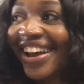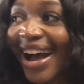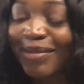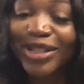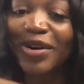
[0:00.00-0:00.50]

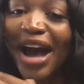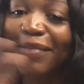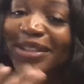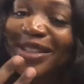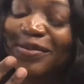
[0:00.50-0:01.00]
I'm so
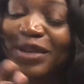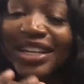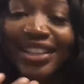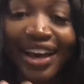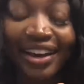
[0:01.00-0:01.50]
happy to
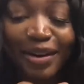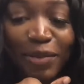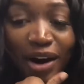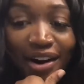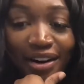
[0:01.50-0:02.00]
be like a
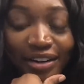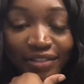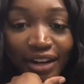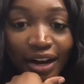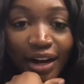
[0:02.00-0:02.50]

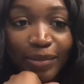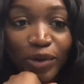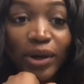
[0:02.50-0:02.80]
part of um,